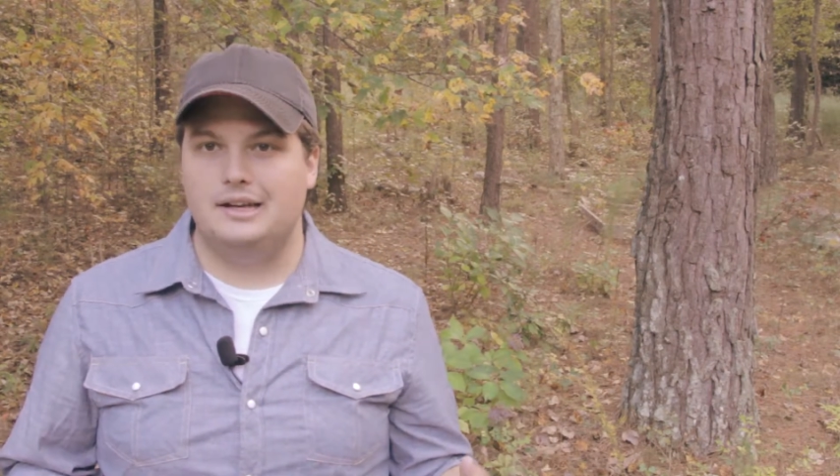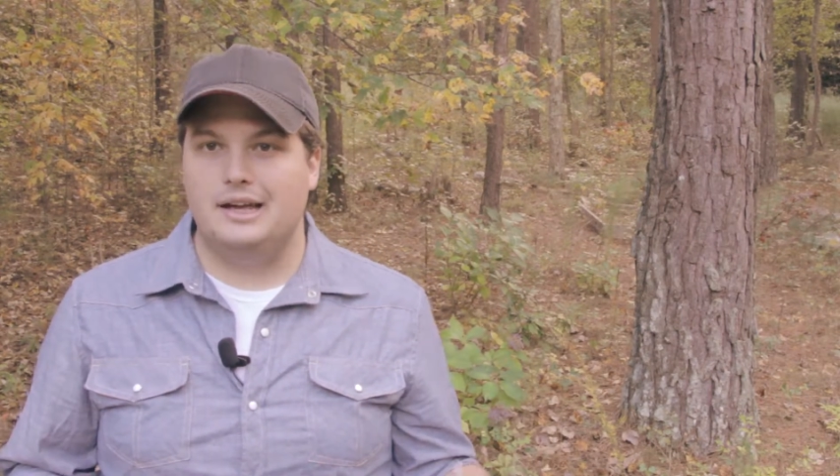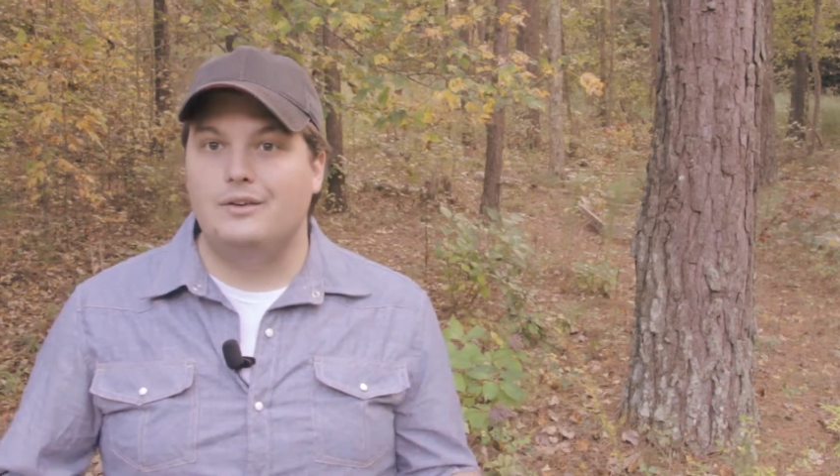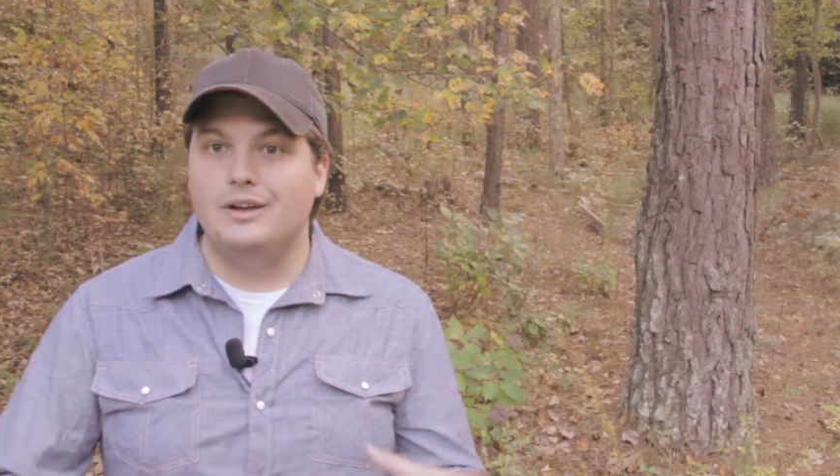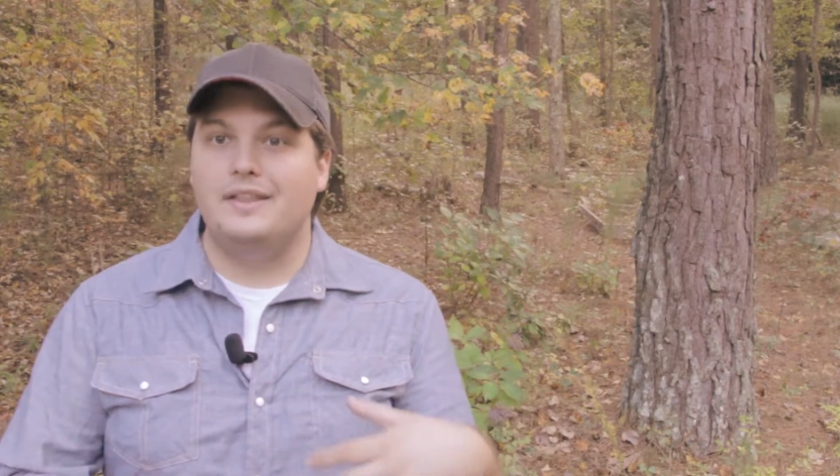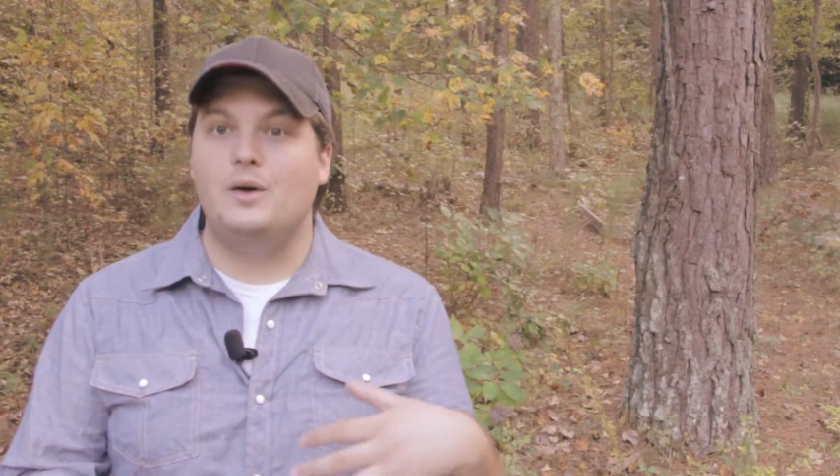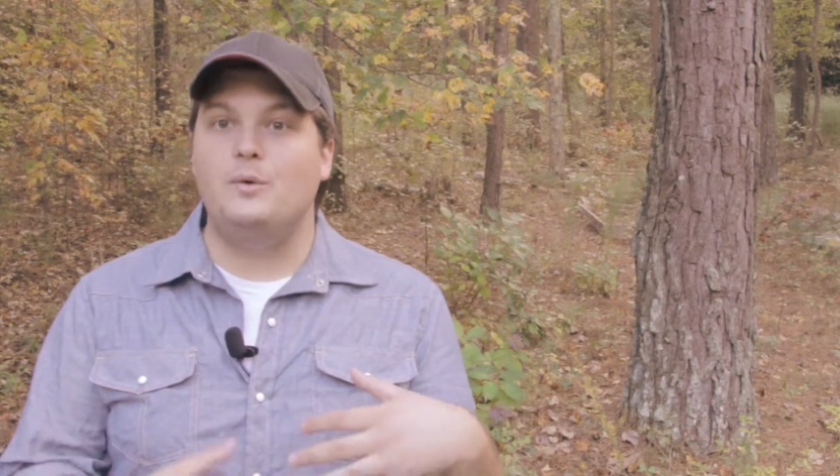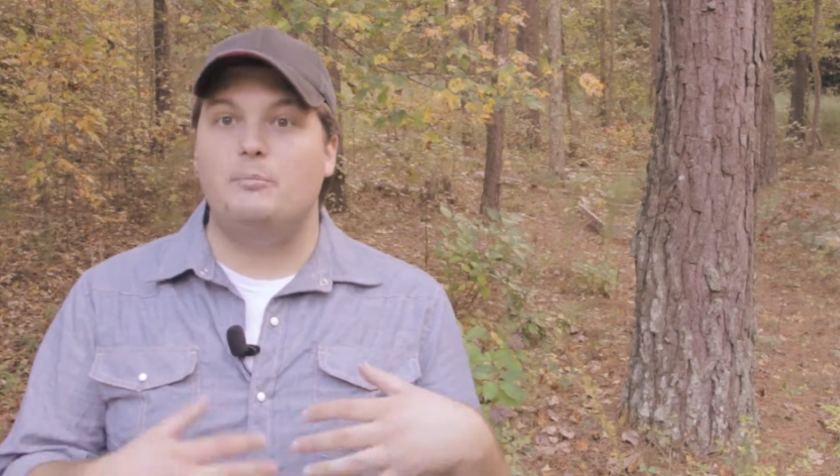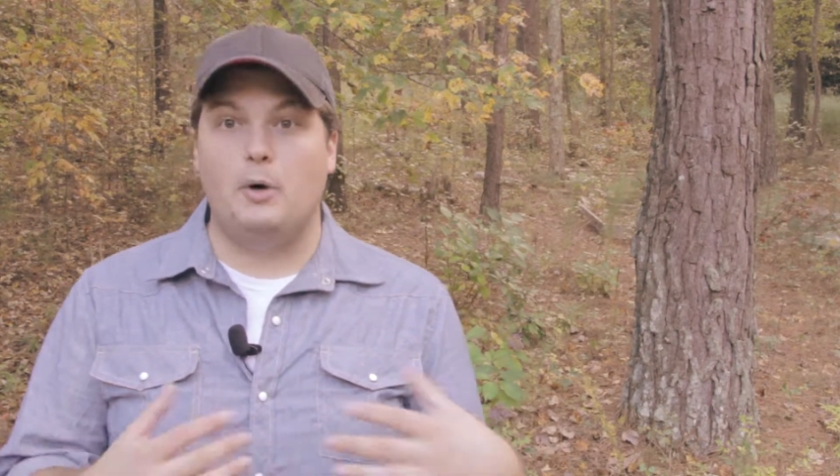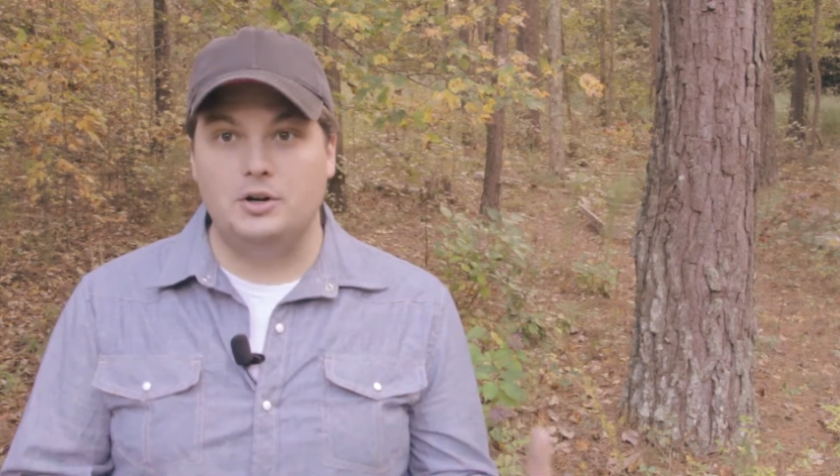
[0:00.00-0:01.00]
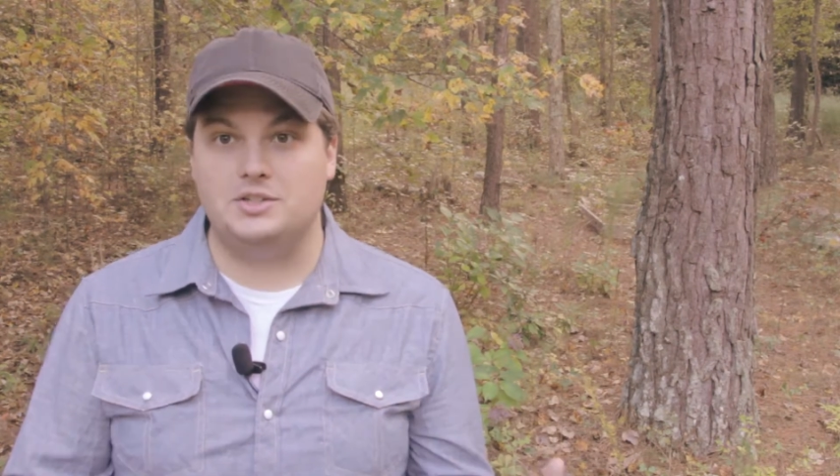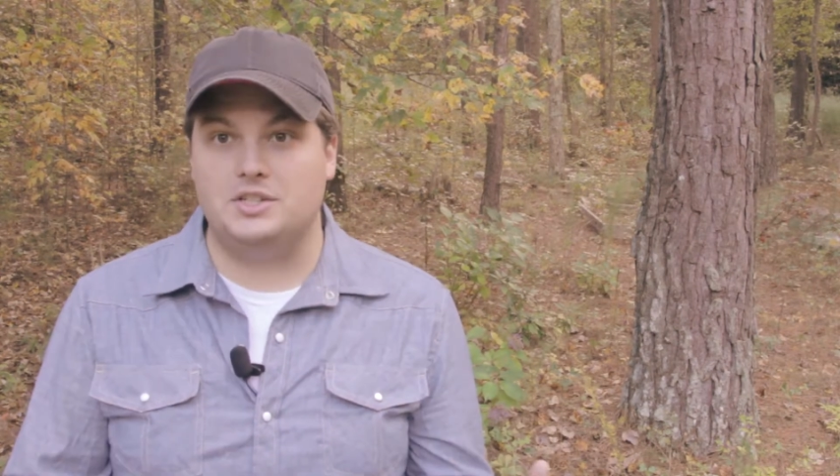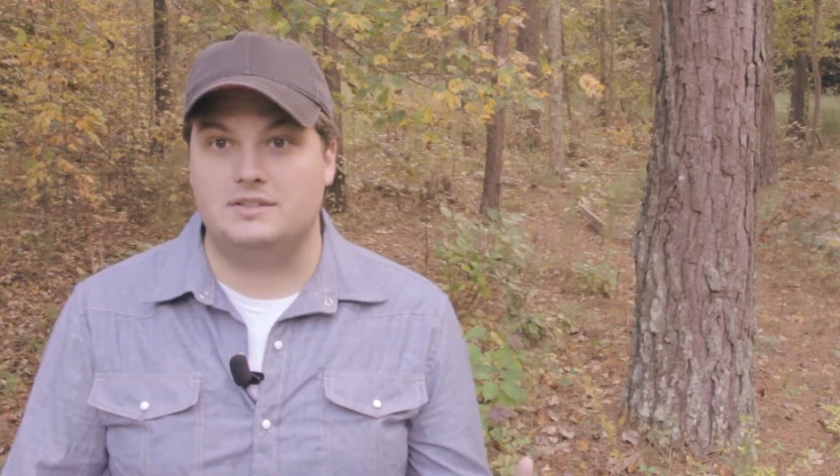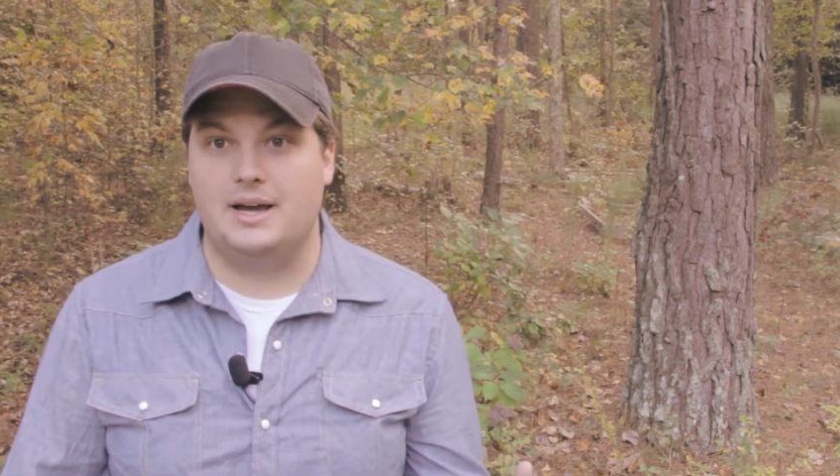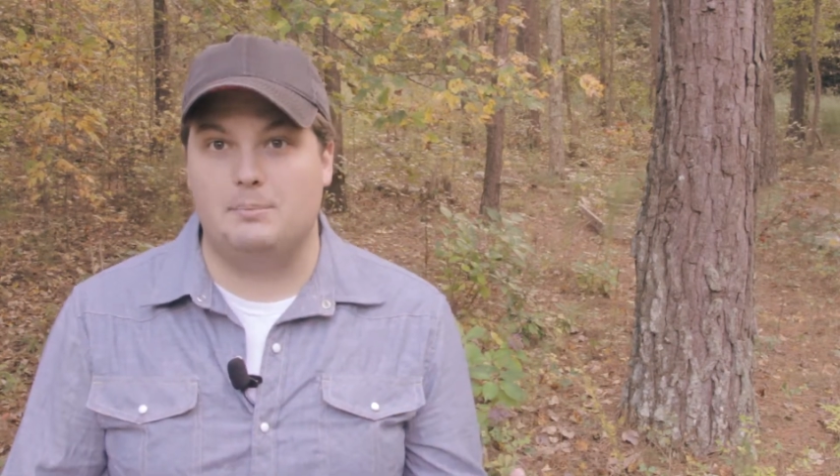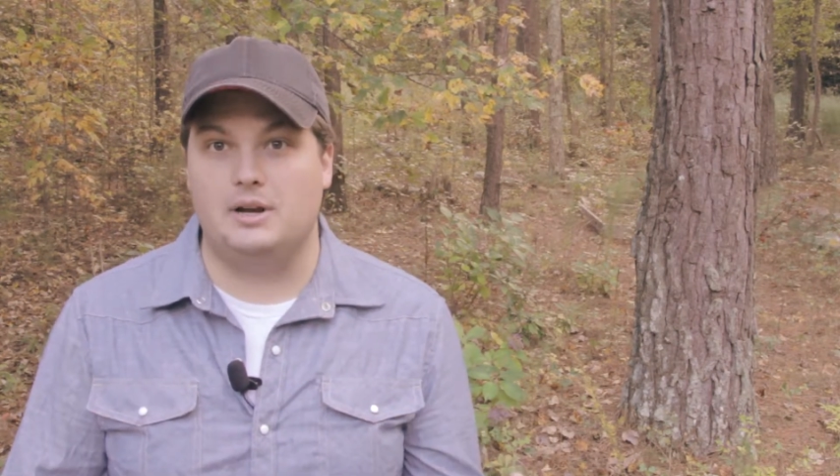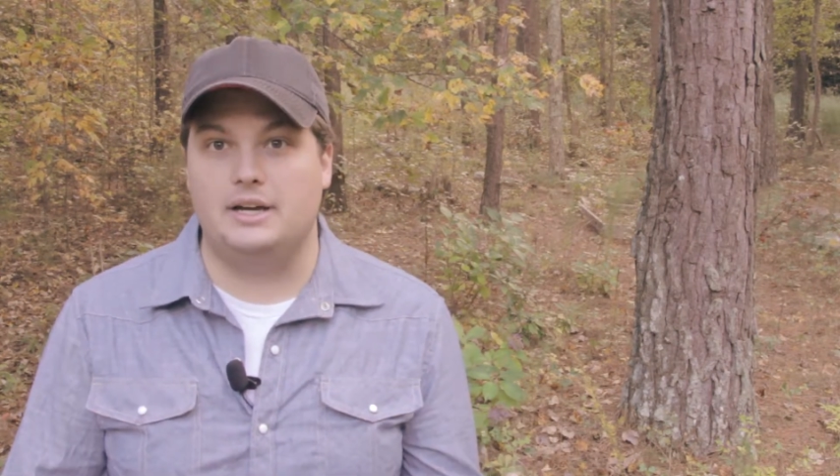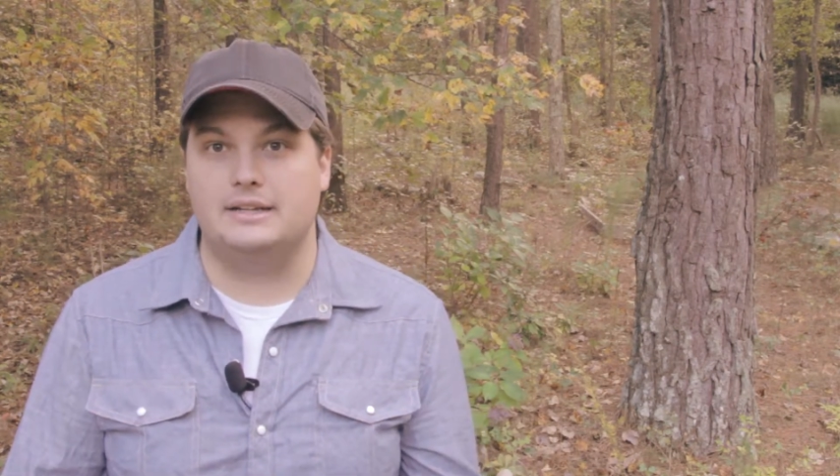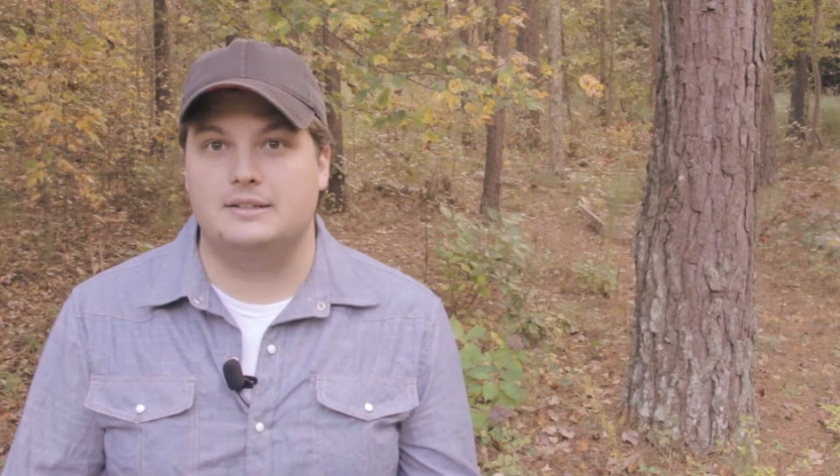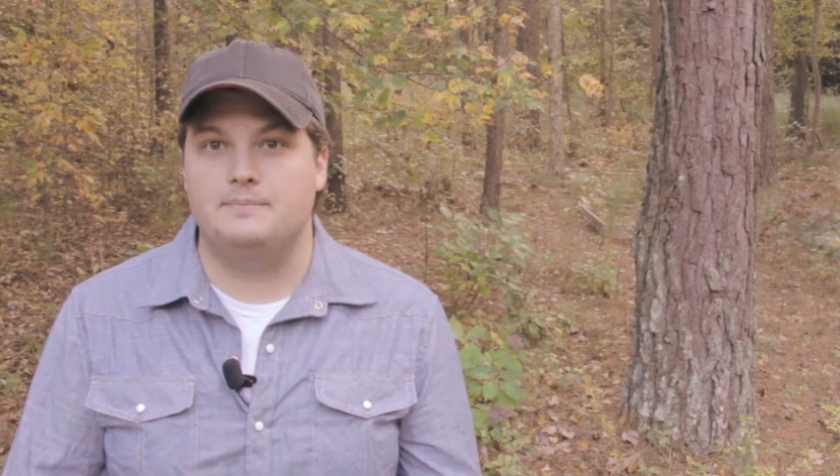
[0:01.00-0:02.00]
and now that we've purchased that
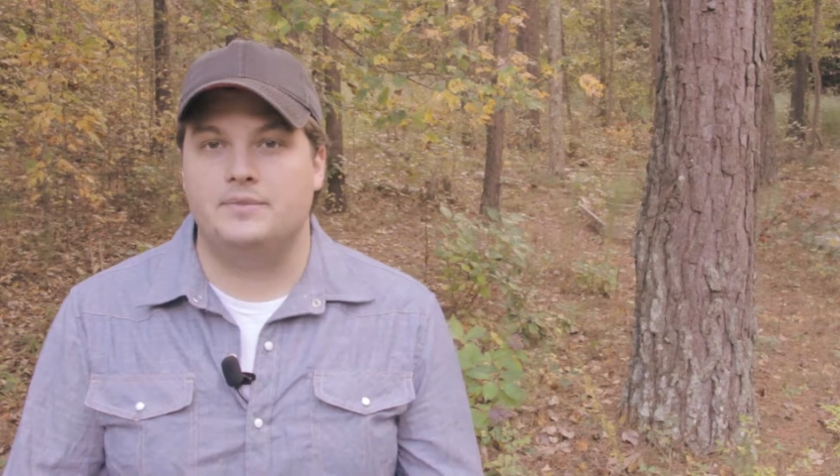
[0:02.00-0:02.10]
plant,